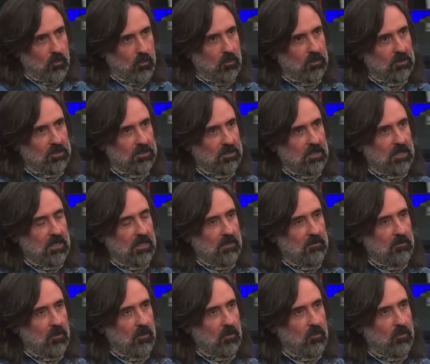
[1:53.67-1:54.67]
What
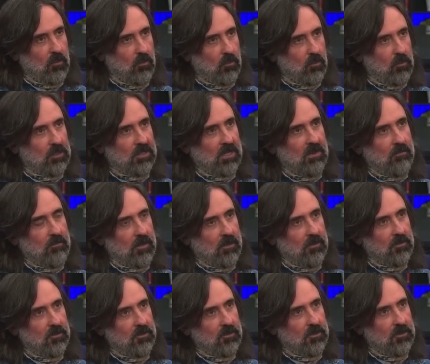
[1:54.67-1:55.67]
was it
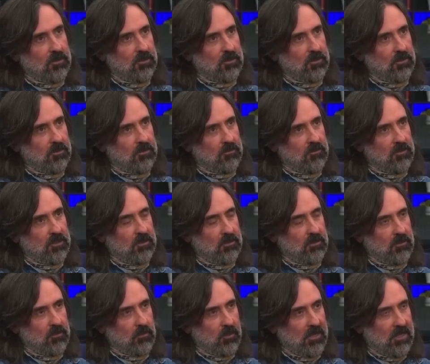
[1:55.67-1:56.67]
about the
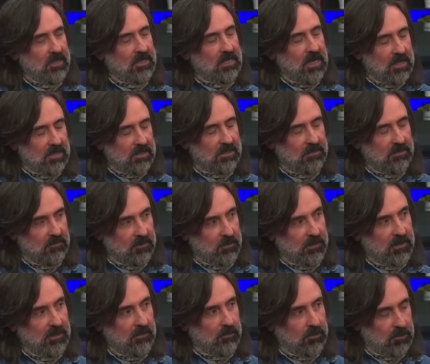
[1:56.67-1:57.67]
way the narrative was
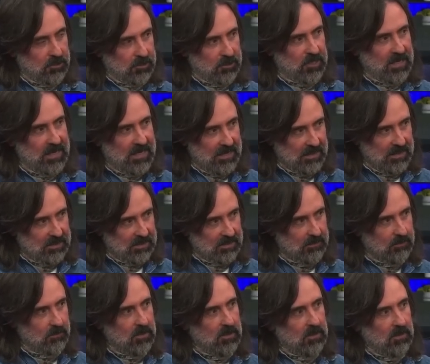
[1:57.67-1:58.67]
being portrayed
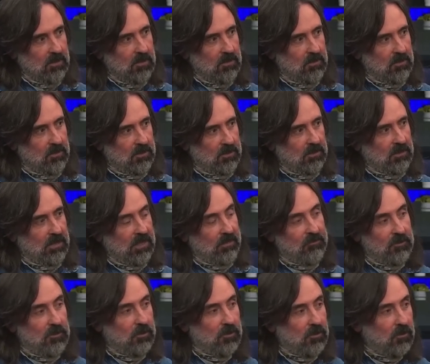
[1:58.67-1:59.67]
that
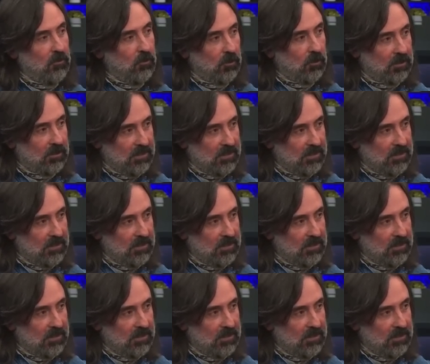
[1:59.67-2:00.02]
left you with no